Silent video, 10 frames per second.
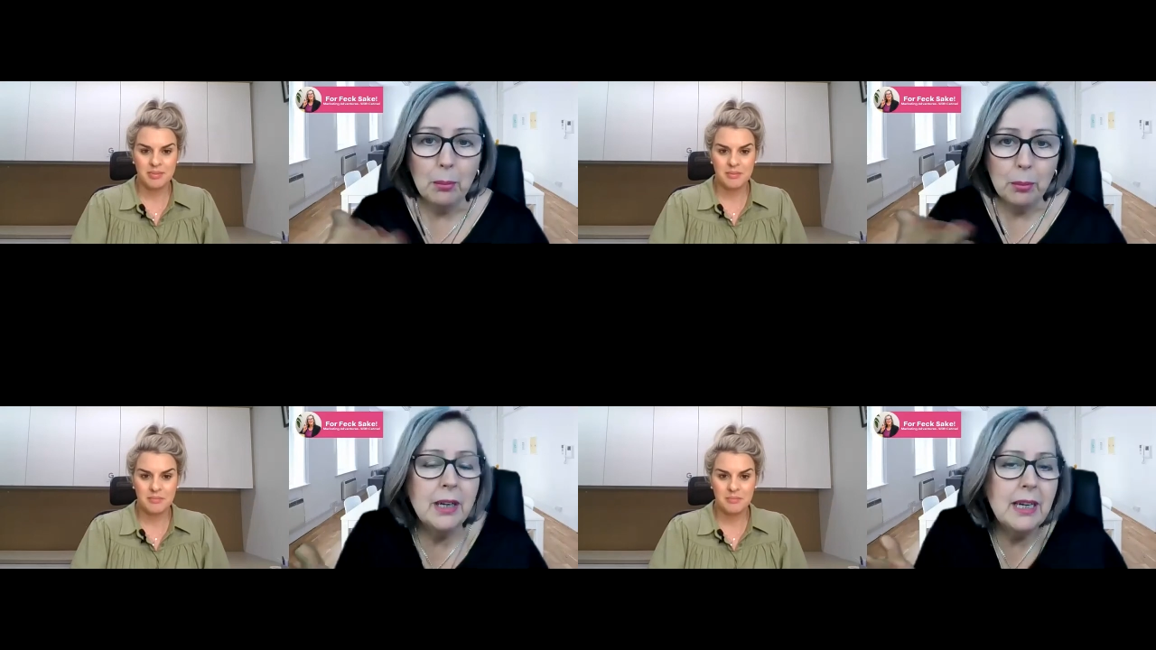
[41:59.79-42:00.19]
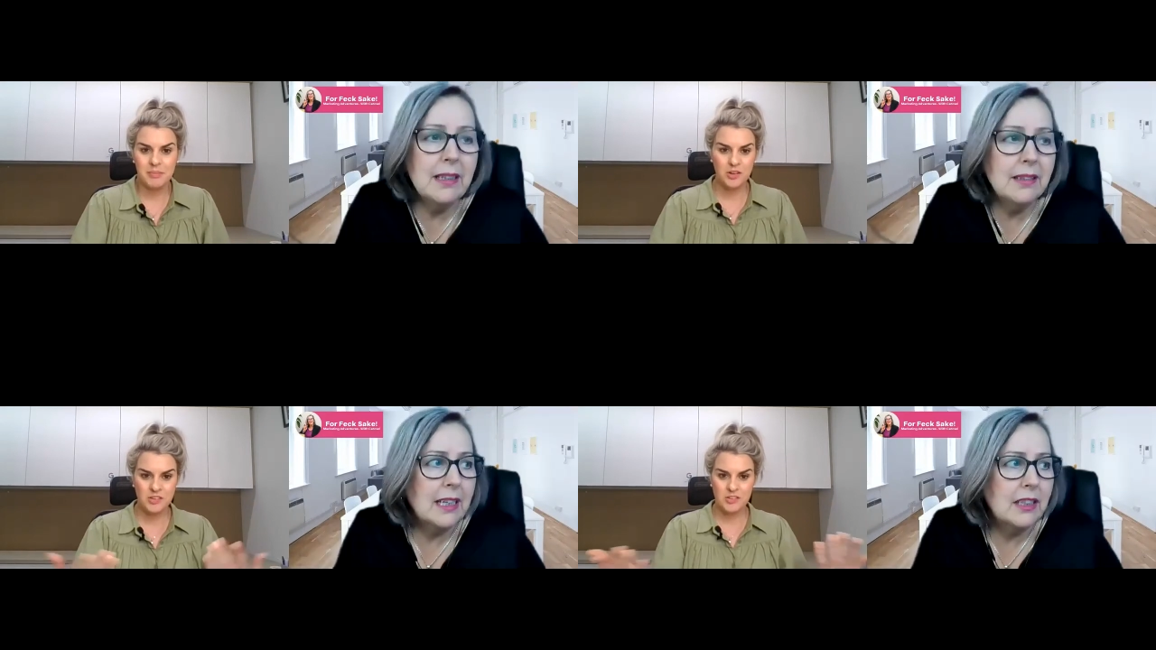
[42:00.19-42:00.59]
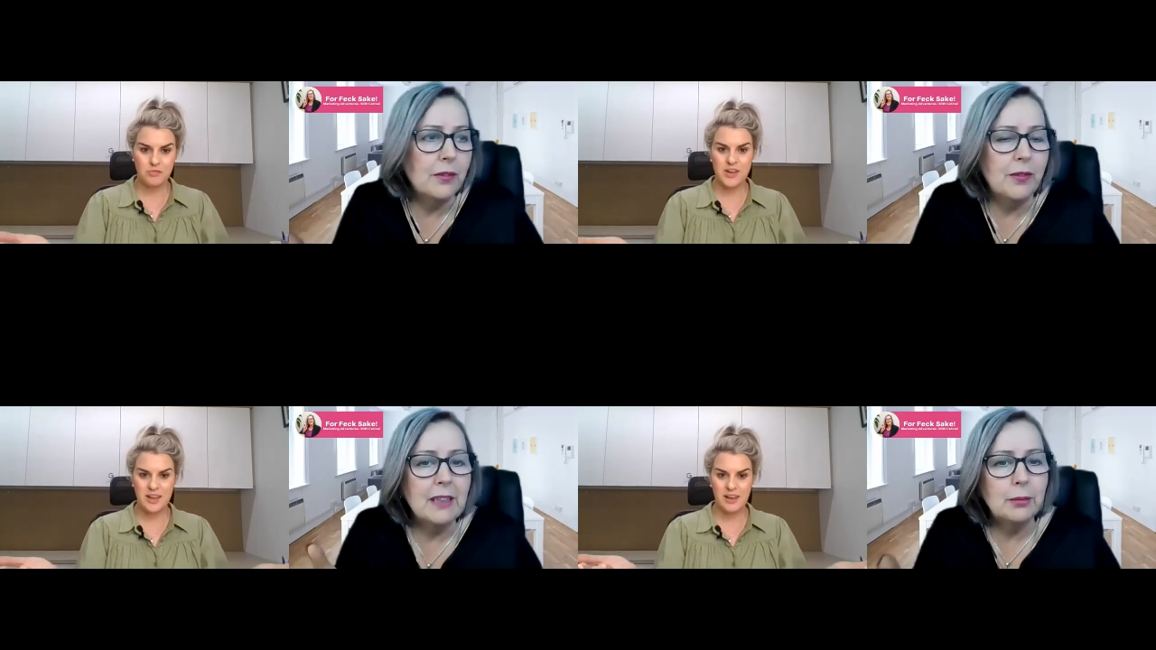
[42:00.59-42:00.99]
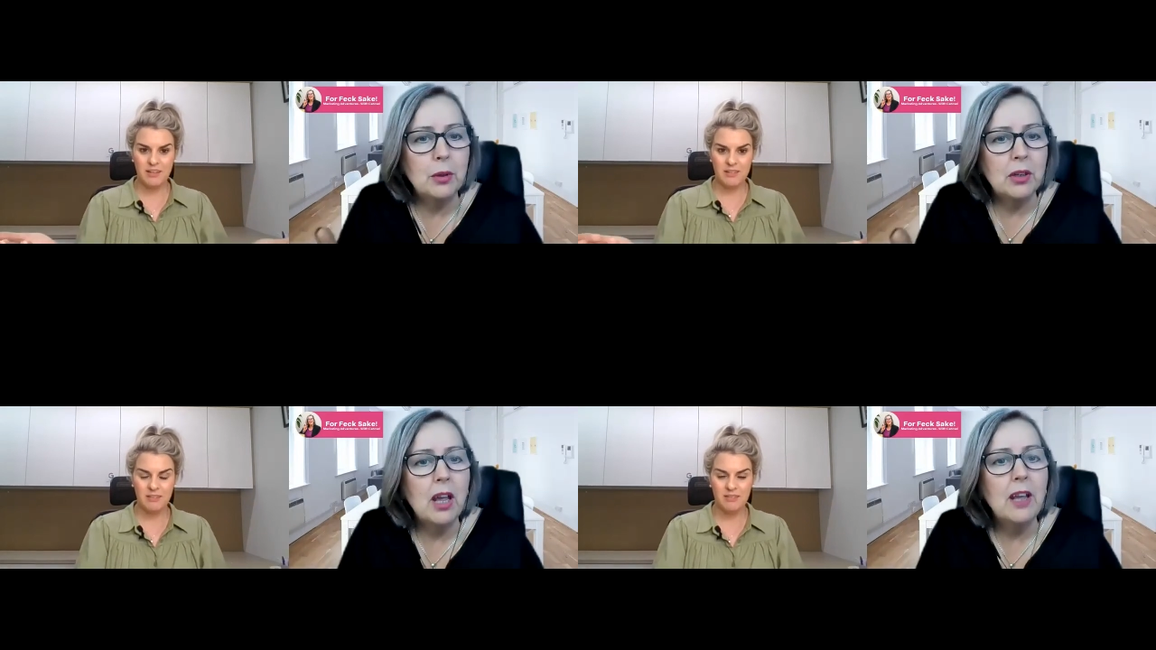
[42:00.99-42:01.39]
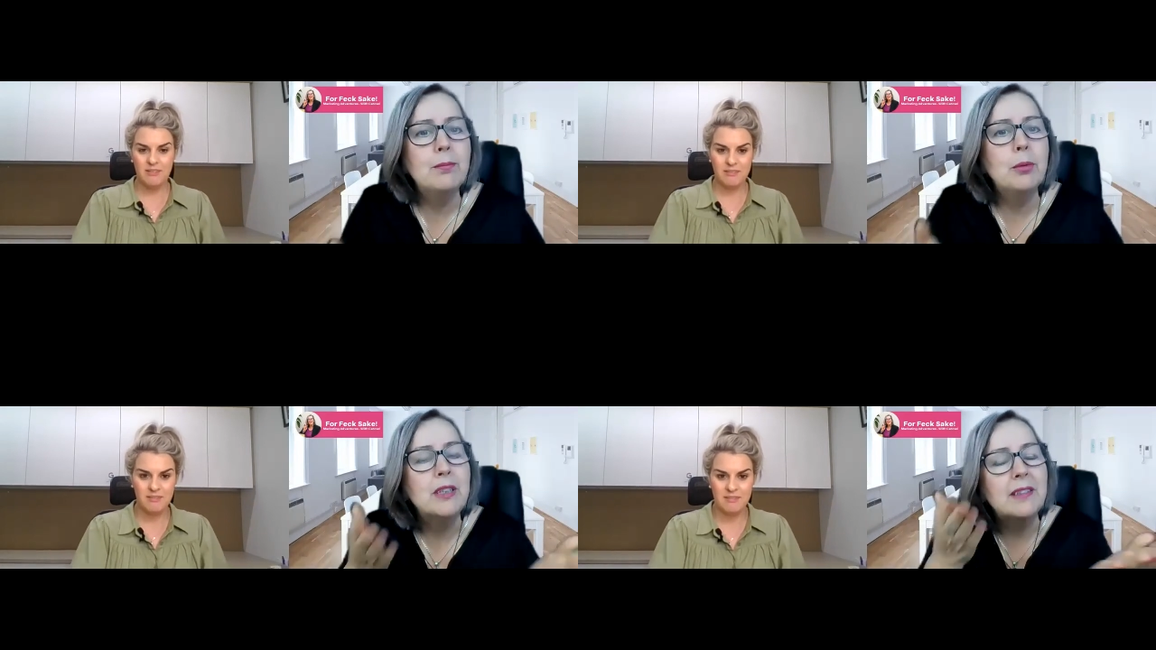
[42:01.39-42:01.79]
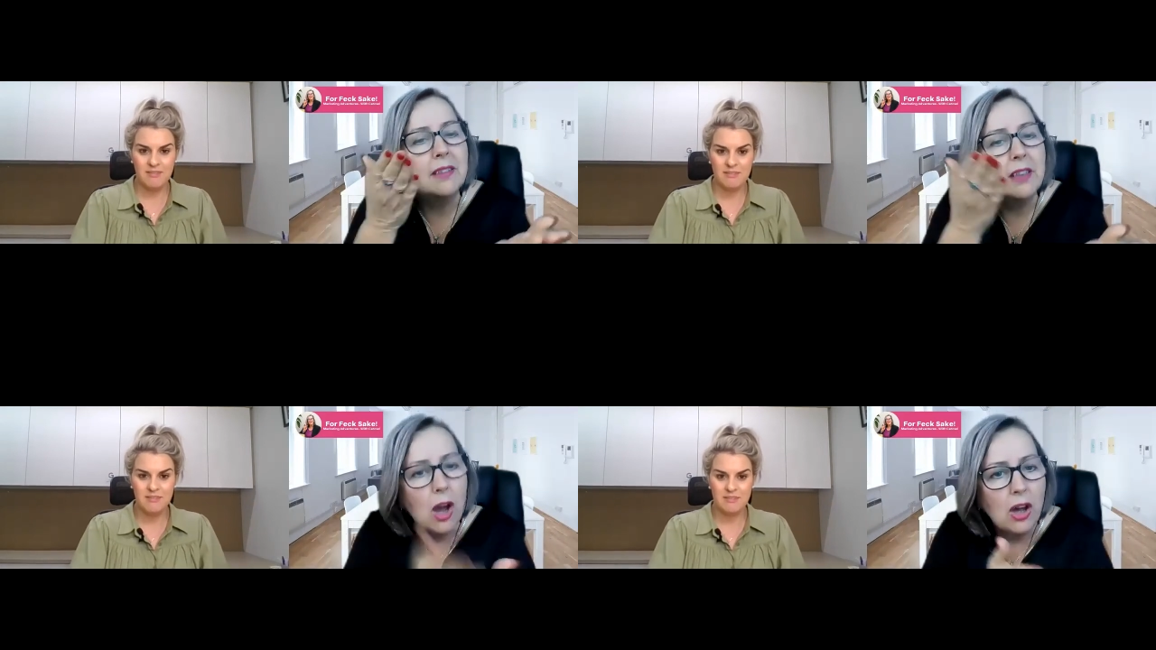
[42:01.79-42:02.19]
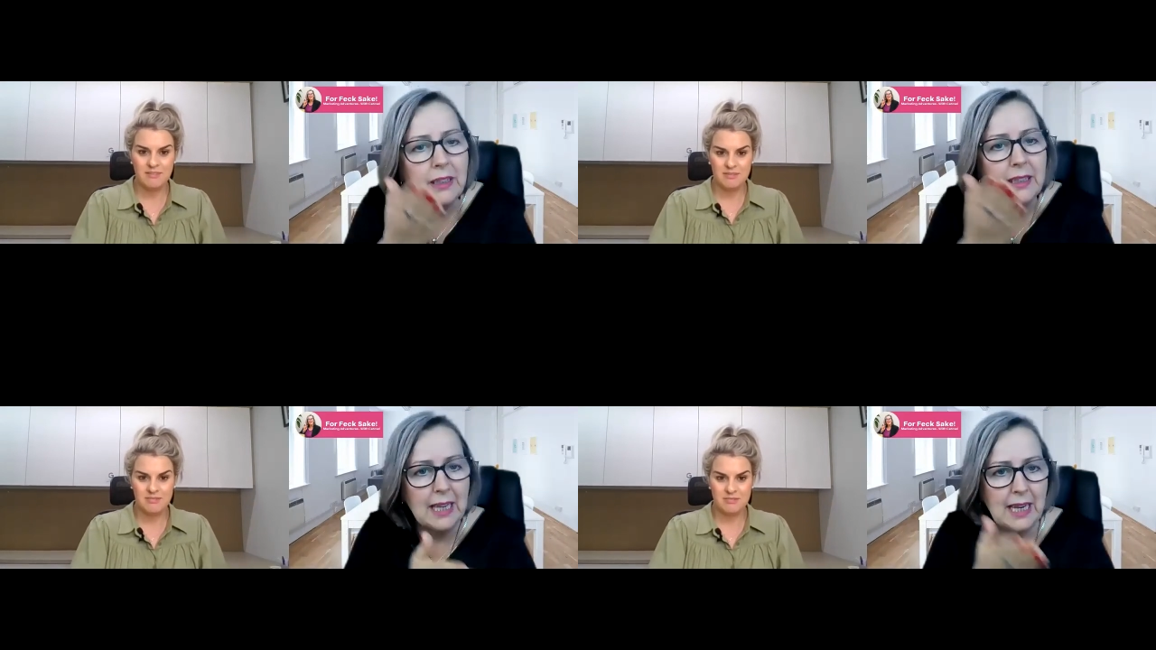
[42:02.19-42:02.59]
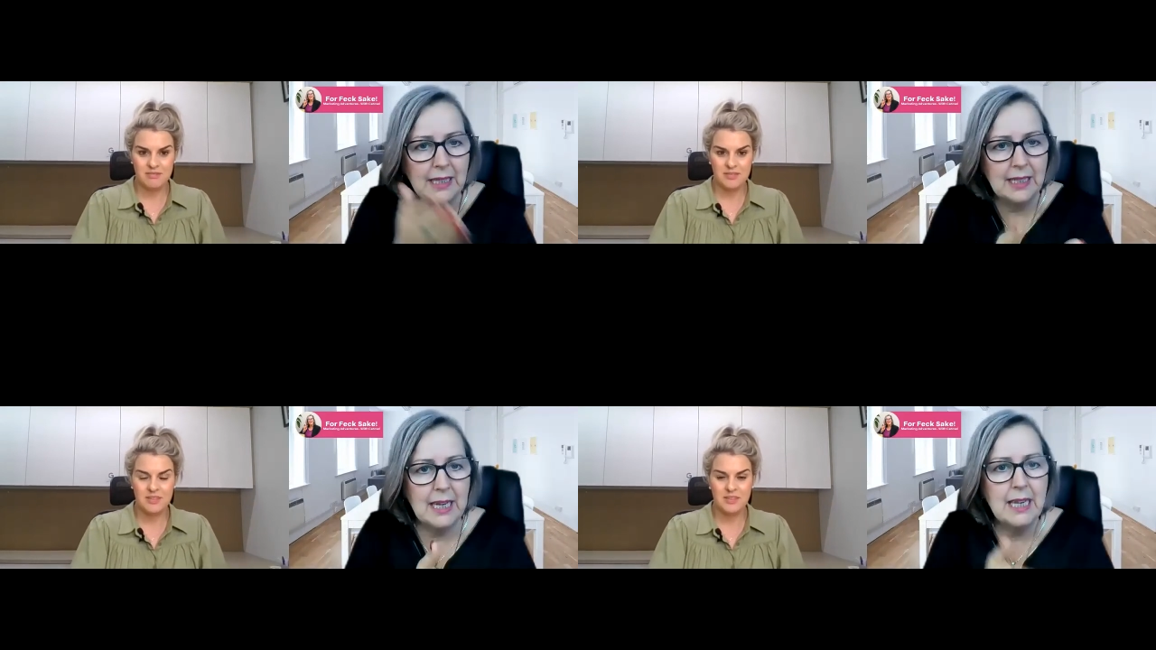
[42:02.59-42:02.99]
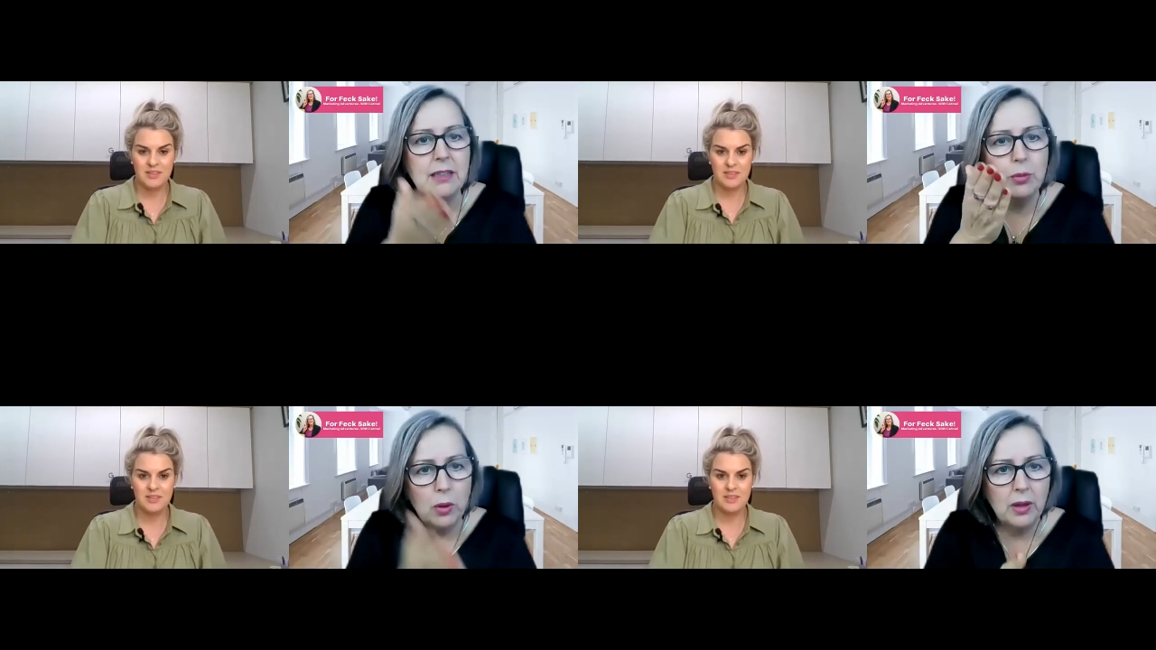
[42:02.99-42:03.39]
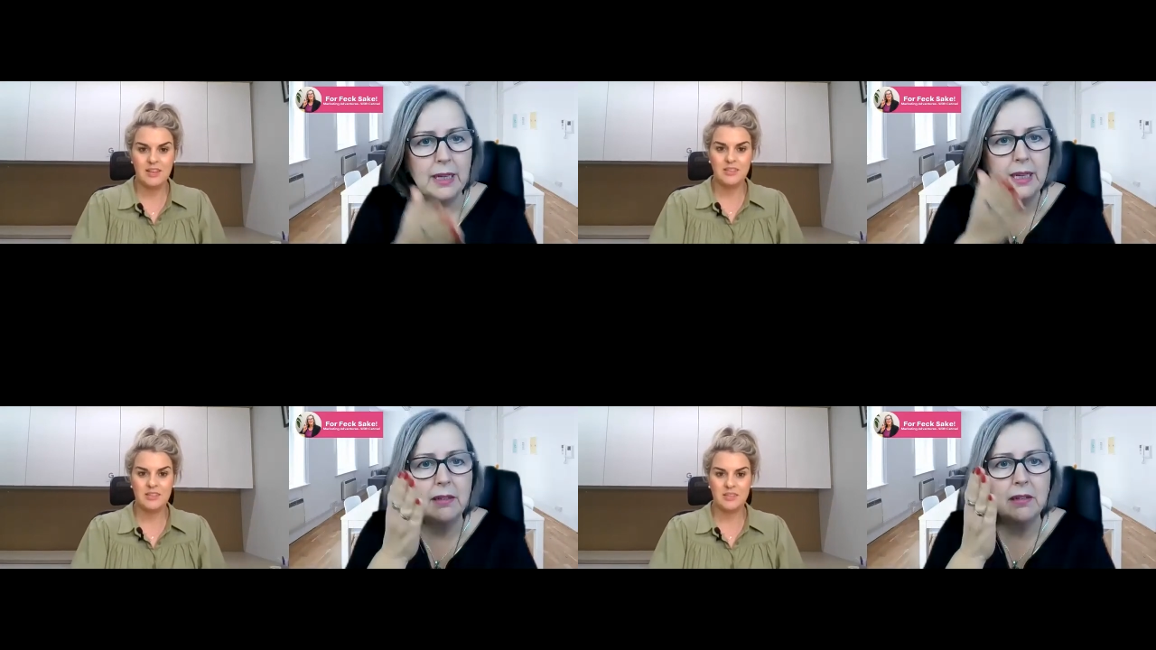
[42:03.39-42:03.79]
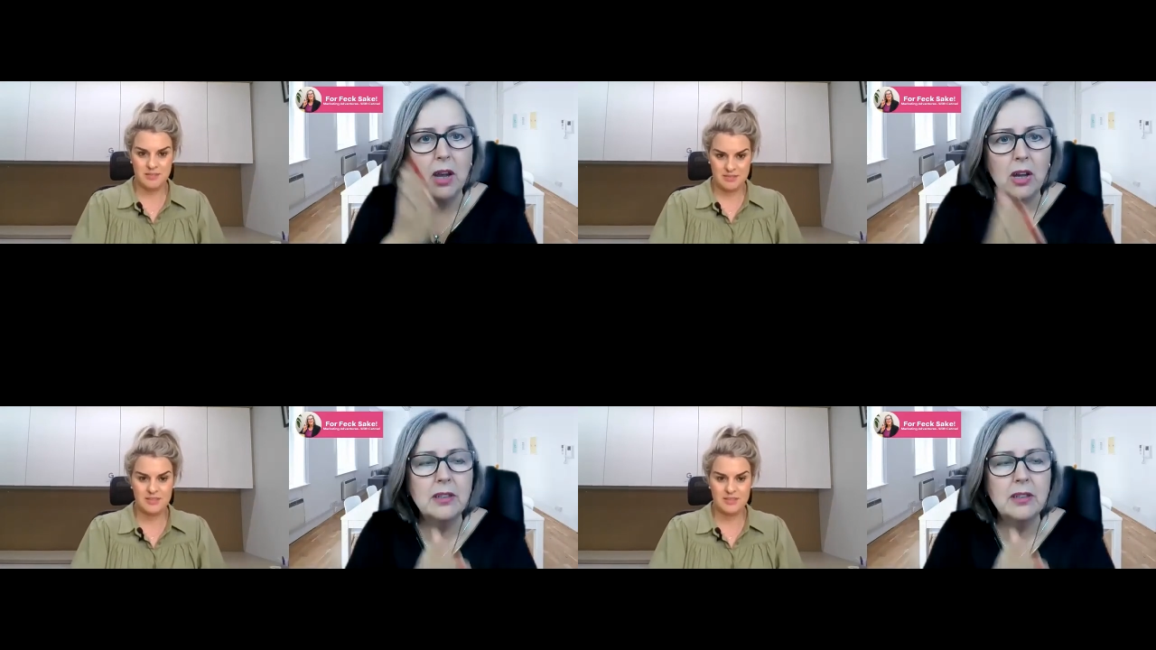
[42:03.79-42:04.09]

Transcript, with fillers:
Speaker 1: But it is actually a Facebook Live, but it's content. It's what is